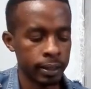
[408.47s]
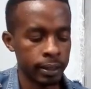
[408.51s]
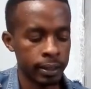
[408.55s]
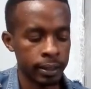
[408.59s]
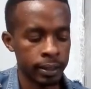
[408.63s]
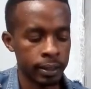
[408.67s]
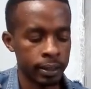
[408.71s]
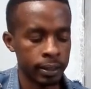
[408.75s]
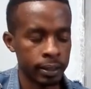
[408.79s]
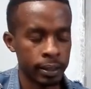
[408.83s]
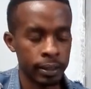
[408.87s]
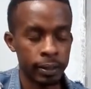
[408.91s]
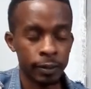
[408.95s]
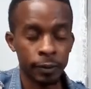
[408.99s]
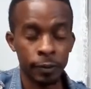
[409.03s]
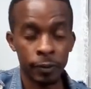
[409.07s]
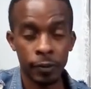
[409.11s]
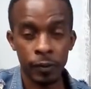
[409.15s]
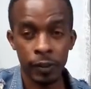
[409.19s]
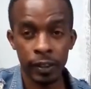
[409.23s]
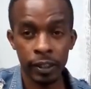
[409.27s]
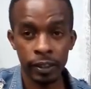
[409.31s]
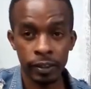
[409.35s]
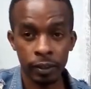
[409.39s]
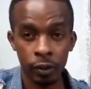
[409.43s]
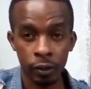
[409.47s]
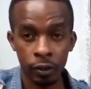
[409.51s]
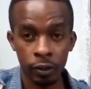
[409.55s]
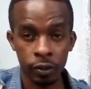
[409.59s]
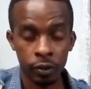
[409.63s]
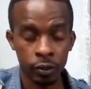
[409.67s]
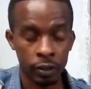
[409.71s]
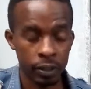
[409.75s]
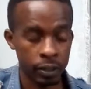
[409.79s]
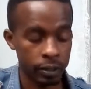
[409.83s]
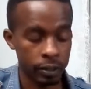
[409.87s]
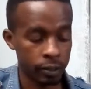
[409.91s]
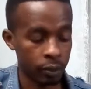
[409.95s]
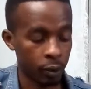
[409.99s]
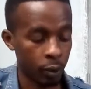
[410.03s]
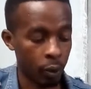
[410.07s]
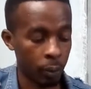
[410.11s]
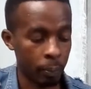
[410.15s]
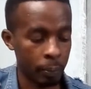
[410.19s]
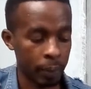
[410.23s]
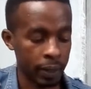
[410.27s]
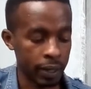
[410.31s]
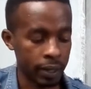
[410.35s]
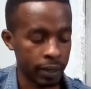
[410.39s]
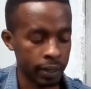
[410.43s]
it feels also it's open,
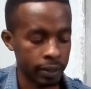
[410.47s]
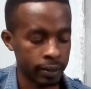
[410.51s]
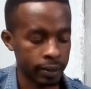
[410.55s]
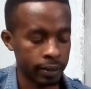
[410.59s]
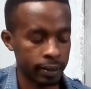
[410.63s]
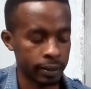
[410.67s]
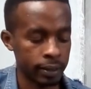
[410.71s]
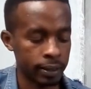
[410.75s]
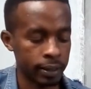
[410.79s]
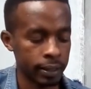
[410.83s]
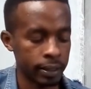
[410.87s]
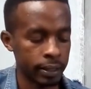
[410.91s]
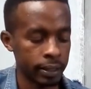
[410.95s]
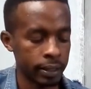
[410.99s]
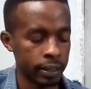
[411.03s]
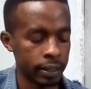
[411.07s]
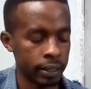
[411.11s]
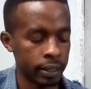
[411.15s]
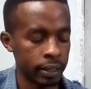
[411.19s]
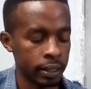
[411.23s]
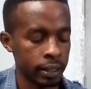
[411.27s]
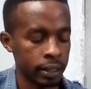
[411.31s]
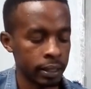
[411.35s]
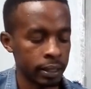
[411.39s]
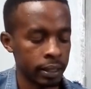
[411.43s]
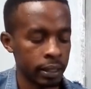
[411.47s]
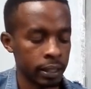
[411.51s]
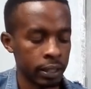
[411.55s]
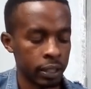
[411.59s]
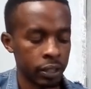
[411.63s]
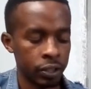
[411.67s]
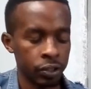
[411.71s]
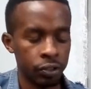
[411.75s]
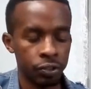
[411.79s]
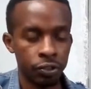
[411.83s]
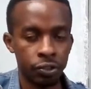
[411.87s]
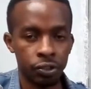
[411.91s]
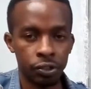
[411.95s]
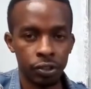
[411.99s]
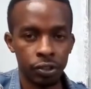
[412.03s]
C, G,